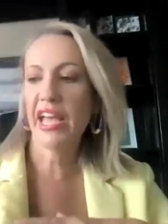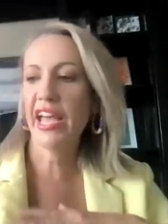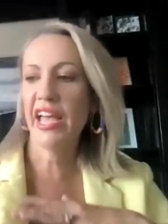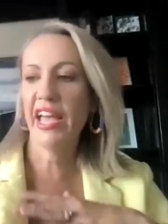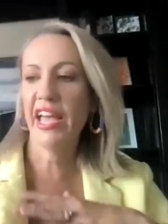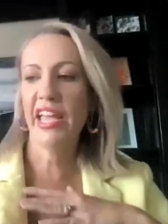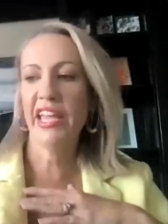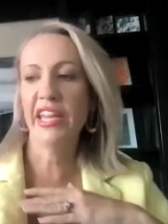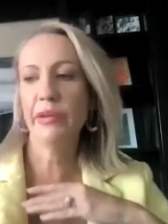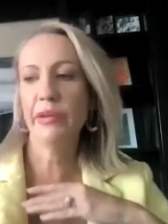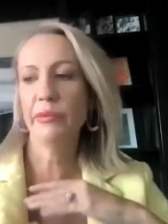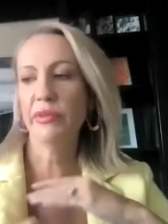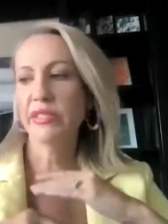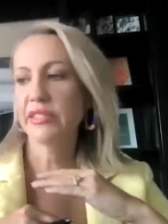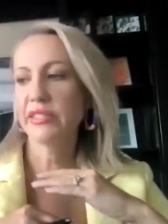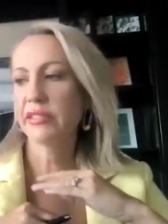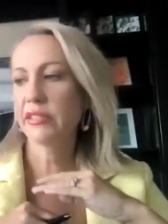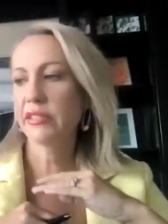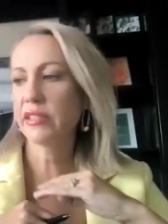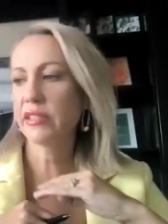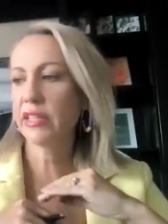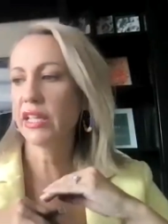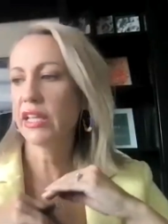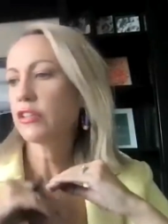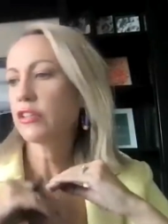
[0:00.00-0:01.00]
And it
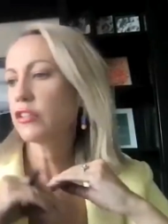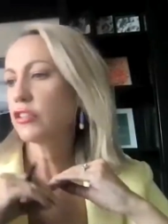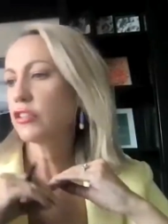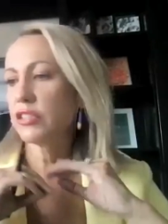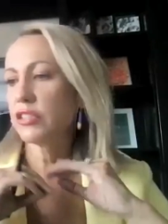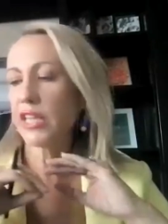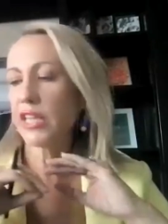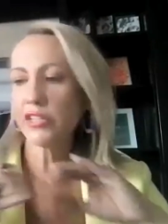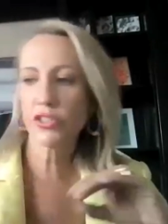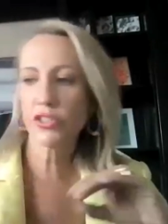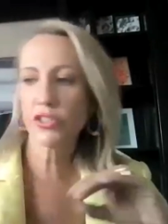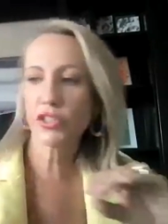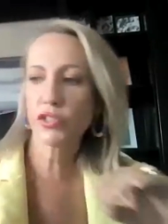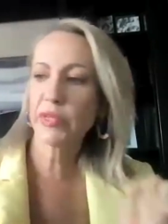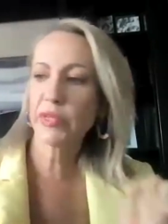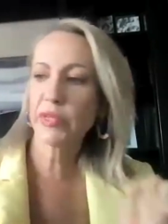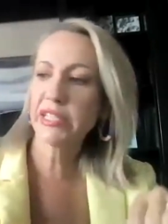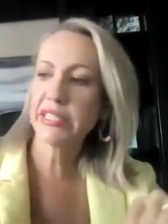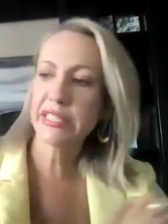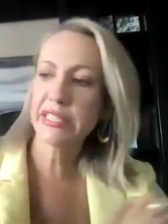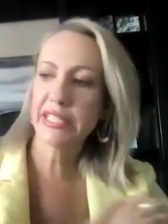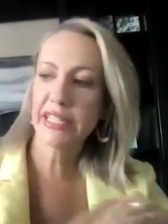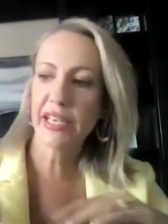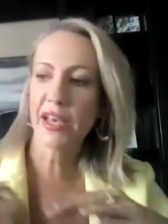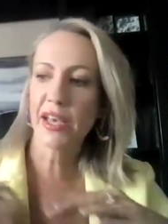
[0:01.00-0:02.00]
was such a
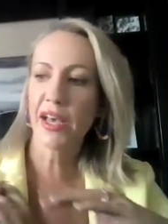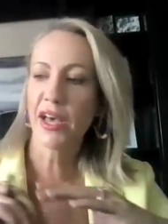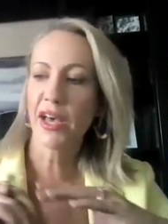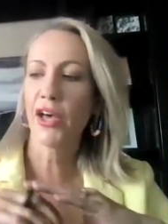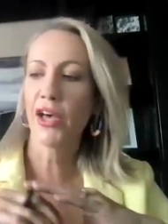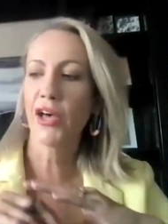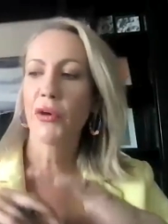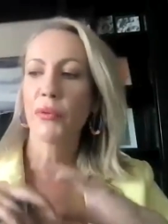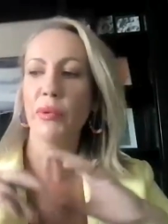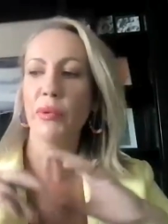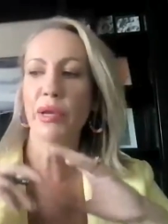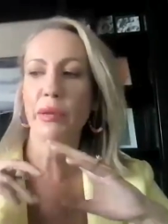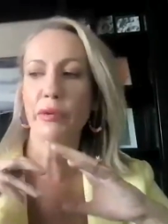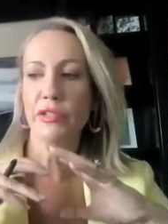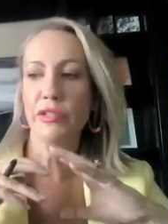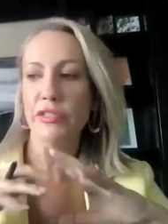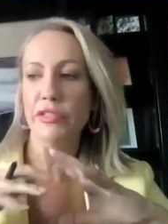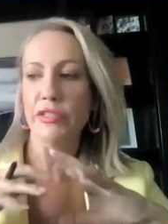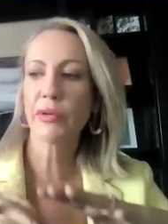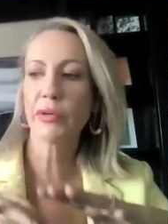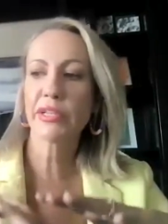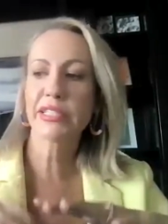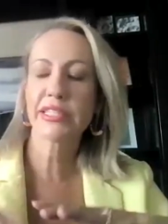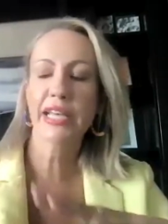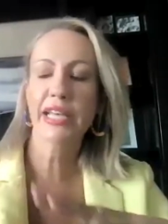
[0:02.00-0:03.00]
sweet deal. We were
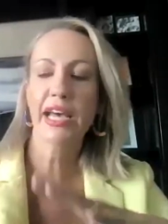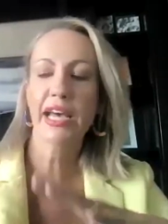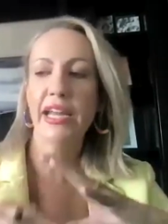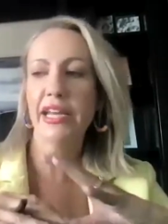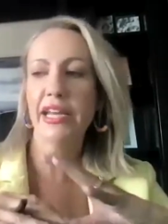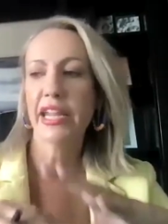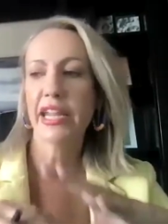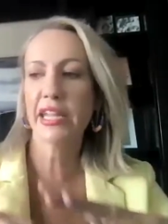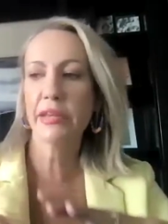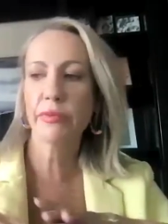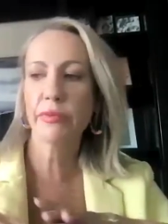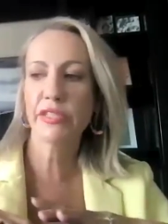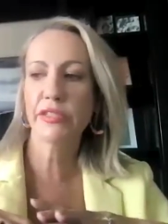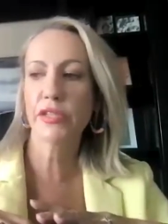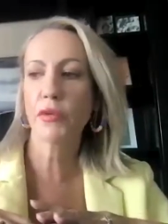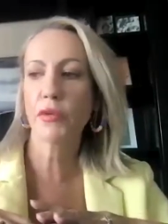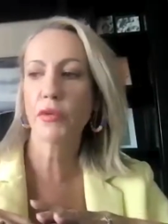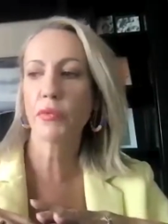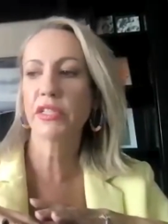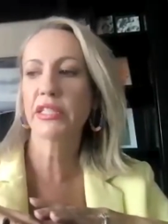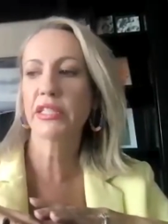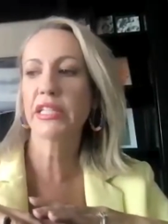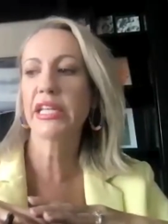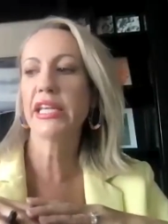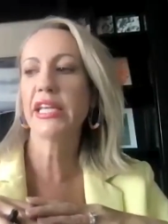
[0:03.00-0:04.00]
so excited. He was so
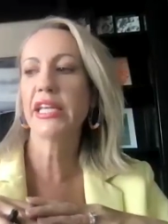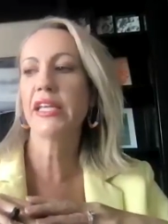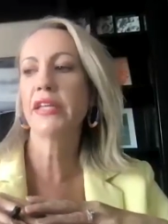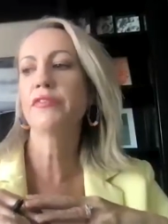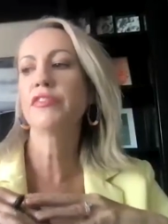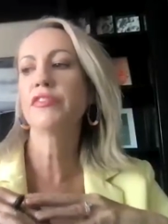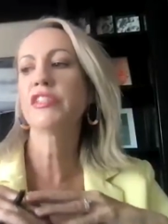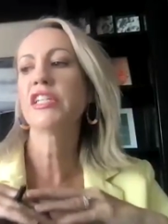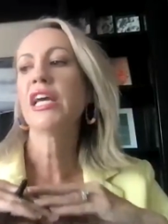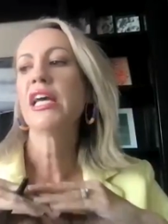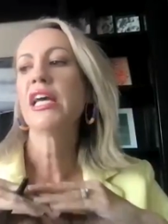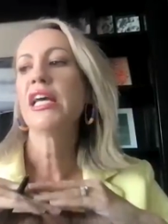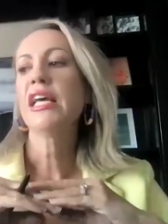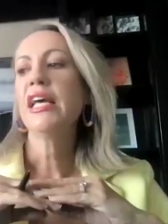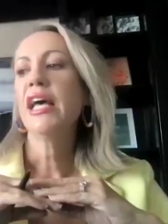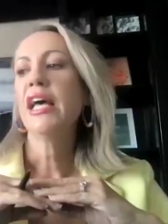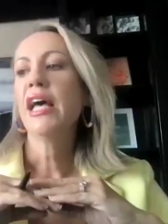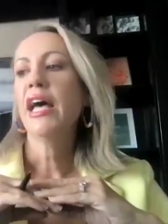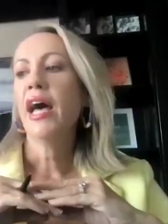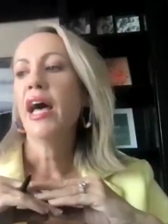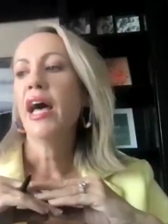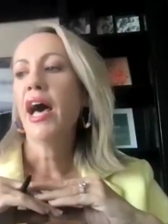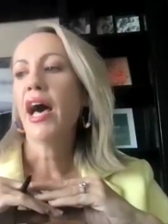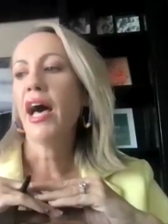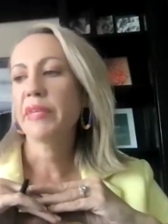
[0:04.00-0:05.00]
relieved
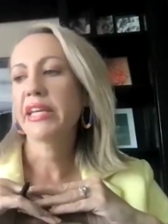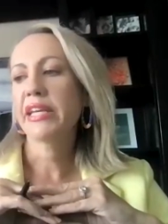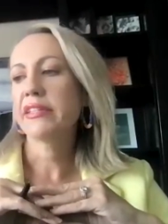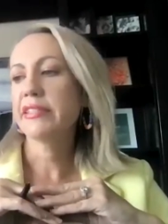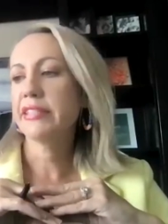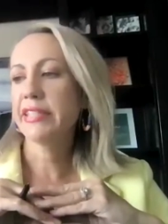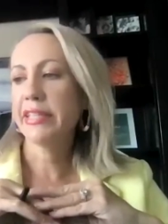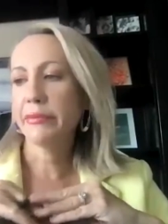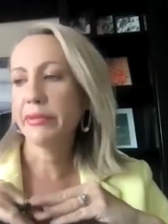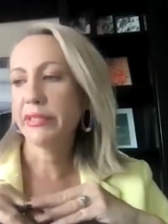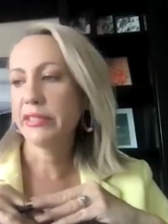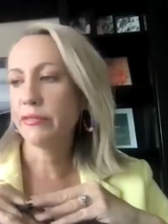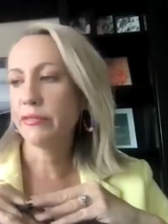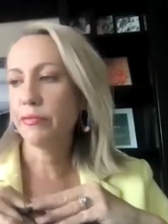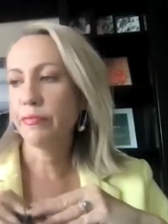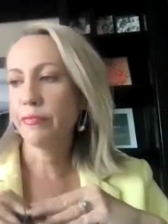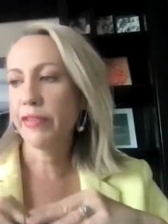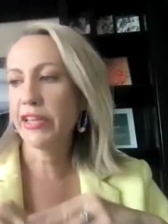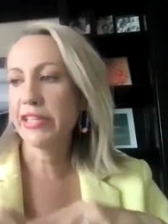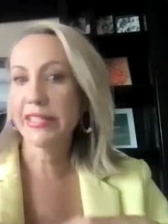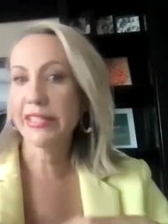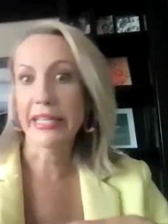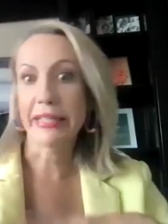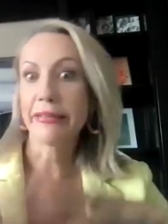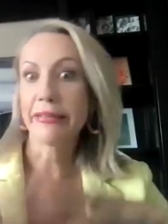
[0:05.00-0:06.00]
because he was
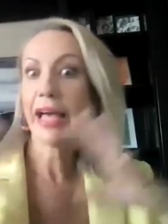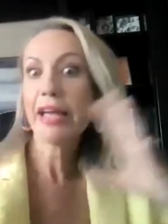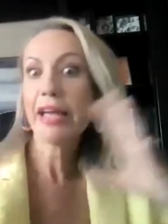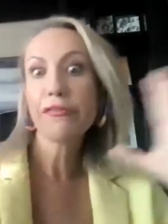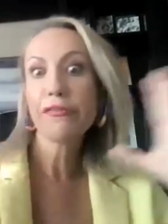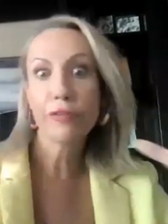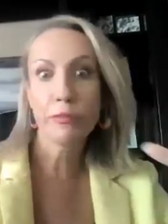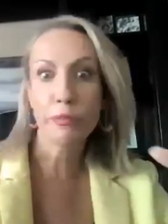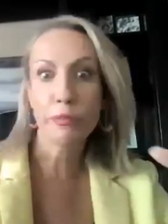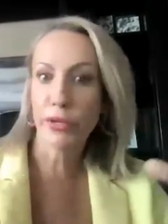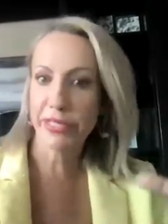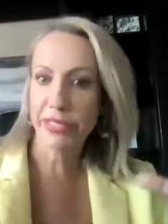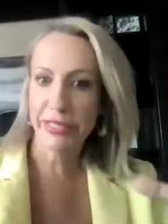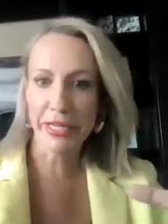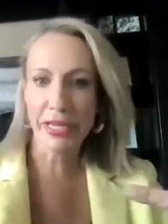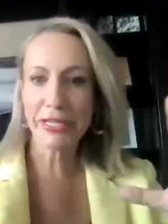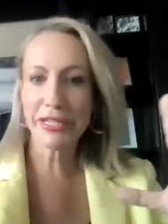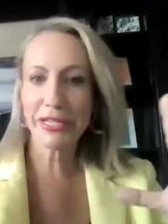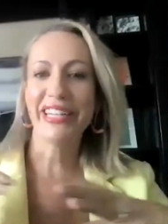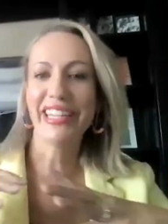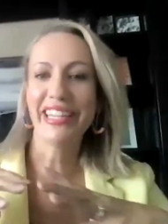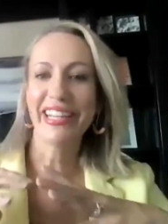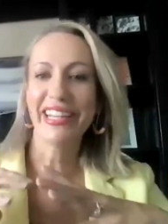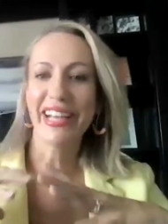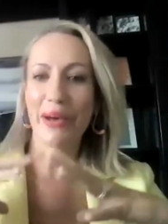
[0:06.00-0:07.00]
facing life in prison
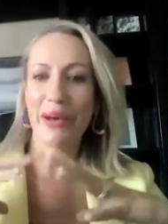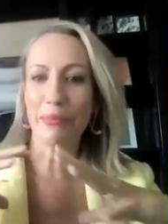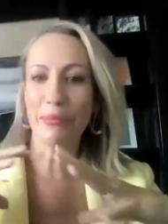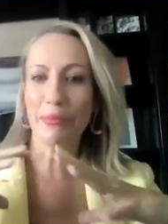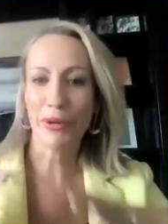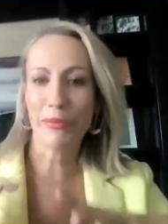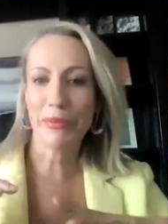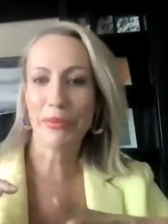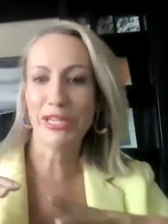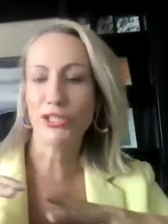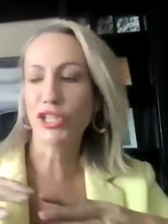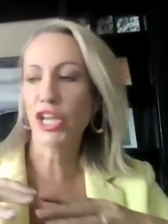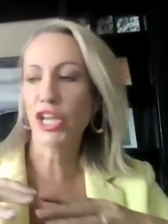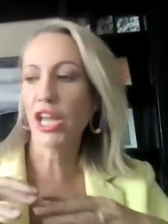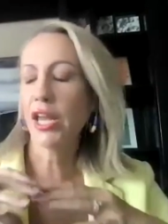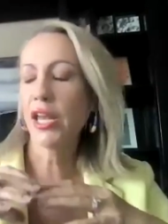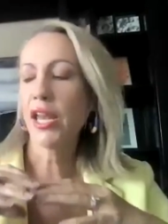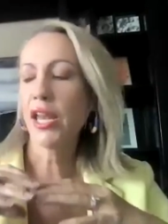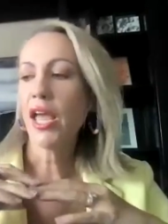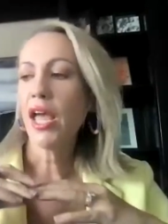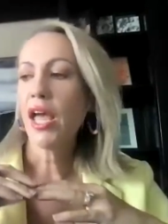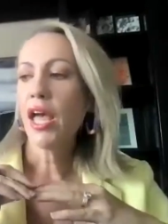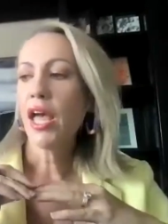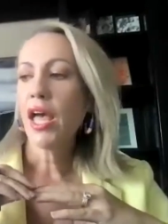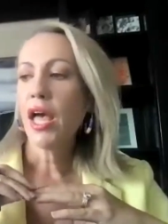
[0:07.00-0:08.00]
when he got
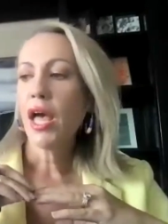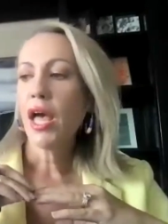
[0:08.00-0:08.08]
probation.